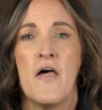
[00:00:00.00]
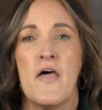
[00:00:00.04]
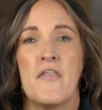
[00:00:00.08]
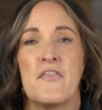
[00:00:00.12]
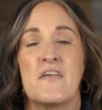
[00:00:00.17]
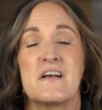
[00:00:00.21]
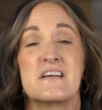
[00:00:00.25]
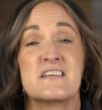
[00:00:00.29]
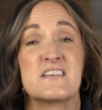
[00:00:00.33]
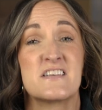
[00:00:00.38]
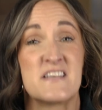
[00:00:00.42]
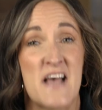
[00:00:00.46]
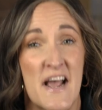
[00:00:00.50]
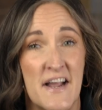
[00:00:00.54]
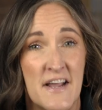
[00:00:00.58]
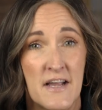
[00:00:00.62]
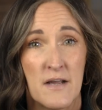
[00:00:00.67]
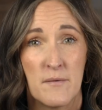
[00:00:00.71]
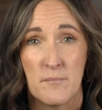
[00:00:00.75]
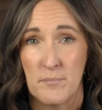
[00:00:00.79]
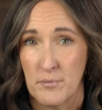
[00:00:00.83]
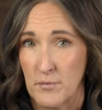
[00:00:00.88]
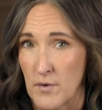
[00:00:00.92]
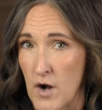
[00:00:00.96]
The
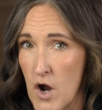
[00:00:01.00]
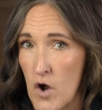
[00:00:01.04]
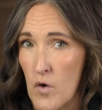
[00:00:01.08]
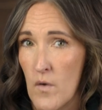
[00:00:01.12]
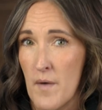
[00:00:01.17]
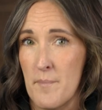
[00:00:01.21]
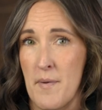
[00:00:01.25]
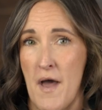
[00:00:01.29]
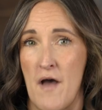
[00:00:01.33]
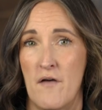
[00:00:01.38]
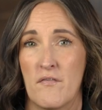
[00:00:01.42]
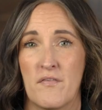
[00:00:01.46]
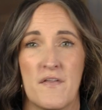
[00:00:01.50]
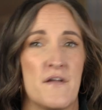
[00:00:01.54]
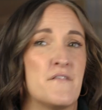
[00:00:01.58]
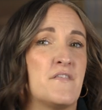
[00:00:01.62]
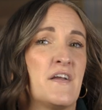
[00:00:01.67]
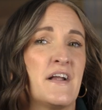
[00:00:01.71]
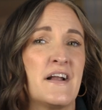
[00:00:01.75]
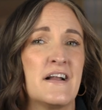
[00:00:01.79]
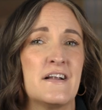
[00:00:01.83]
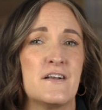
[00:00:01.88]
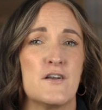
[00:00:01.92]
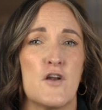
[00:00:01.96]
second pro about
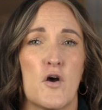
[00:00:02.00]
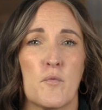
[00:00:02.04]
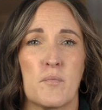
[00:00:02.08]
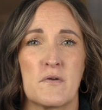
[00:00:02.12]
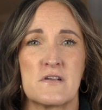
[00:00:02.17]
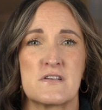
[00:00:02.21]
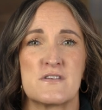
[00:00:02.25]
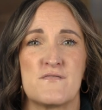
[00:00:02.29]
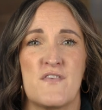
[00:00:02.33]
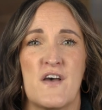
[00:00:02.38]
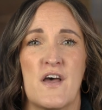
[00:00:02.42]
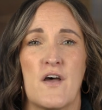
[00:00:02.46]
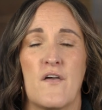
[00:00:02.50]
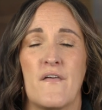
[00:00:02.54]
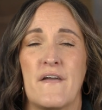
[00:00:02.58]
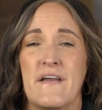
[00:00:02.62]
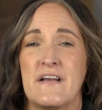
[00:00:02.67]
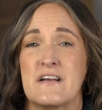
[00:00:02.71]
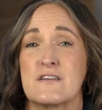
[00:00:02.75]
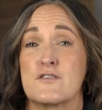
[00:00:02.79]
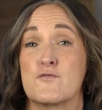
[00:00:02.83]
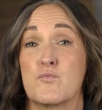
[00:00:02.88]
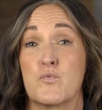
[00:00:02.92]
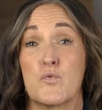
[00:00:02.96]
living in Noblesville
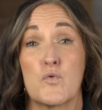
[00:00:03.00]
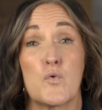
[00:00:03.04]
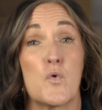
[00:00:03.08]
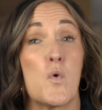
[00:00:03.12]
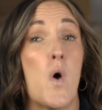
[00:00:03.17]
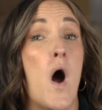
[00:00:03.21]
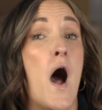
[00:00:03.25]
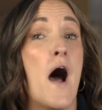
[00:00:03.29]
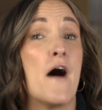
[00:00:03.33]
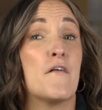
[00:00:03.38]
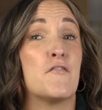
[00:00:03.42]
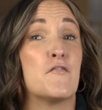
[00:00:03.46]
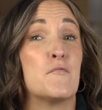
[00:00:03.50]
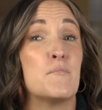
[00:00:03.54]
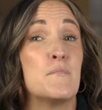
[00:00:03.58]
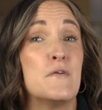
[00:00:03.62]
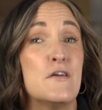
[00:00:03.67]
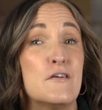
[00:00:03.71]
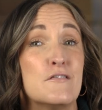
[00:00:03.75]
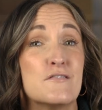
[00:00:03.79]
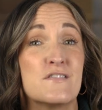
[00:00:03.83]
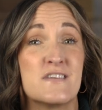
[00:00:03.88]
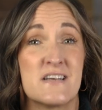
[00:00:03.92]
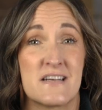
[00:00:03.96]
is Ruoff
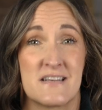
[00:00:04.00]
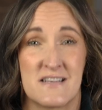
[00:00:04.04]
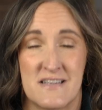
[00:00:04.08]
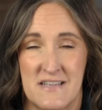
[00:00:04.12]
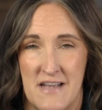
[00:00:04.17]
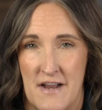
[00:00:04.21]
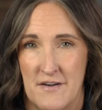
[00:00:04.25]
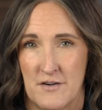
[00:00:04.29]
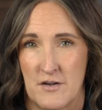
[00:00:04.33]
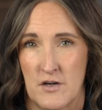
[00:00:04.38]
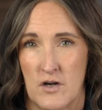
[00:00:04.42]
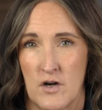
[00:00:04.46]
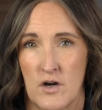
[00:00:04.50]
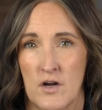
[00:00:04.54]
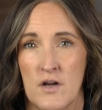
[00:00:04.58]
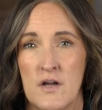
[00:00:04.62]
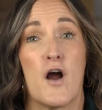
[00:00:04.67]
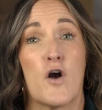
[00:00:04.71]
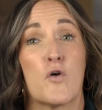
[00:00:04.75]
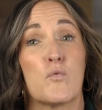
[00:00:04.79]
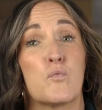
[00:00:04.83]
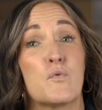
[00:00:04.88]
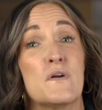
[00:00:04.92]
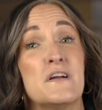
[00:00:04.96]
Music Center.
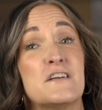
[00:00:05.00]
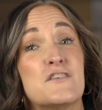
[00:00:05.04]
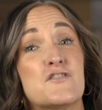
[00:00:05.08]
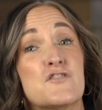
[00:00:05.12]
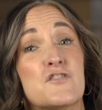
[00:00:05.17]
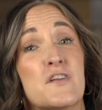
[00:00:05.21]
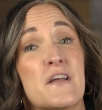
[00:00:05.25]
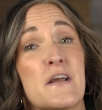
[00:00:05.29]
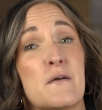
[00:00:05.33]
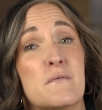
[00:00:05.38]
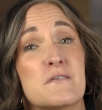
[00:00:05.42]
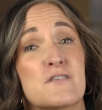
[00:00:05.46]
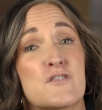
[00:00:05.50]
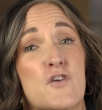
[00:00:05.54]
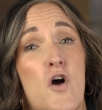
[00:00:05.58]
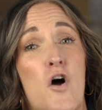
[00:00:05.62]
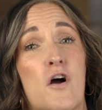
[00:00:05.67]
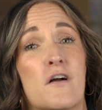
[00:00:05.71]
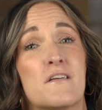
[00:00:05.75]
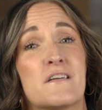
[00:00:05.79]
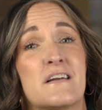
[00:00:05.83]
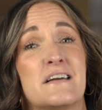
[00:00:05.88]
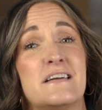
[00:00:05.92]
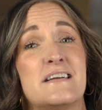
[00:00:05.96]
Originally, it was
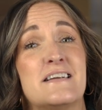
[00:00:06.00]
called